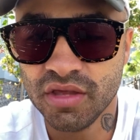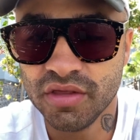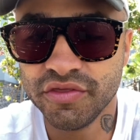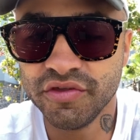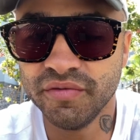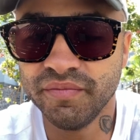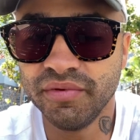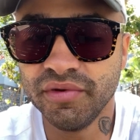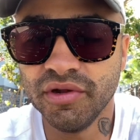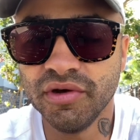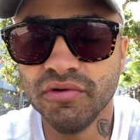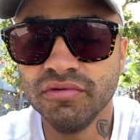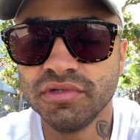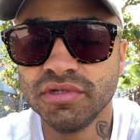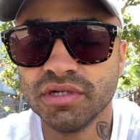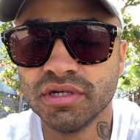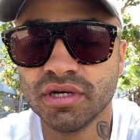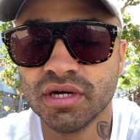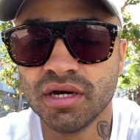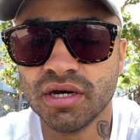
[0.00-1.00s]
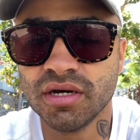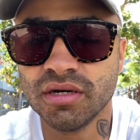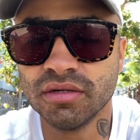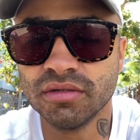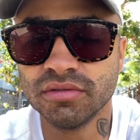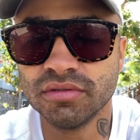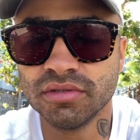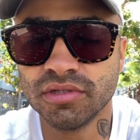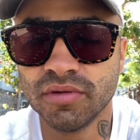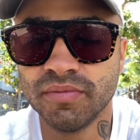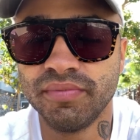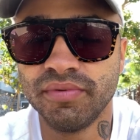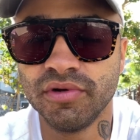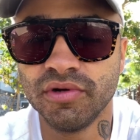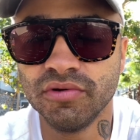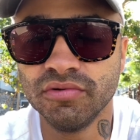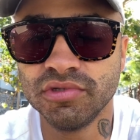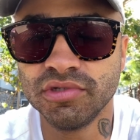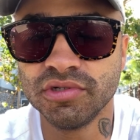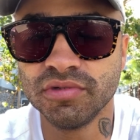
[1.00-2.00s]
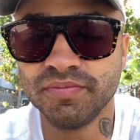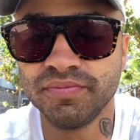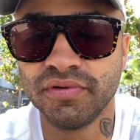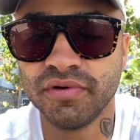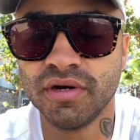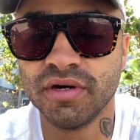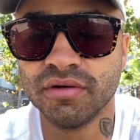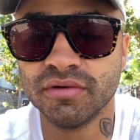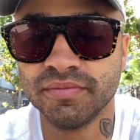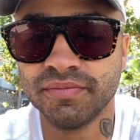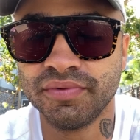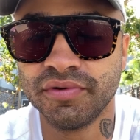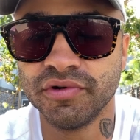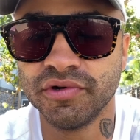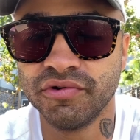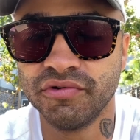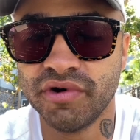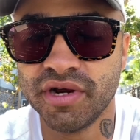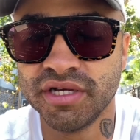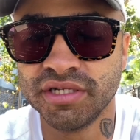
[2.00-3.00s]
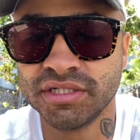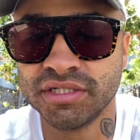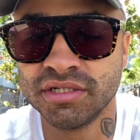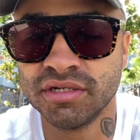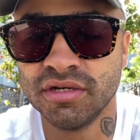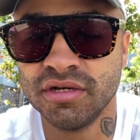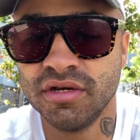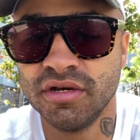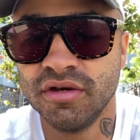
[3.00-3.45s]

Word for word: the blow to the blow to pro progress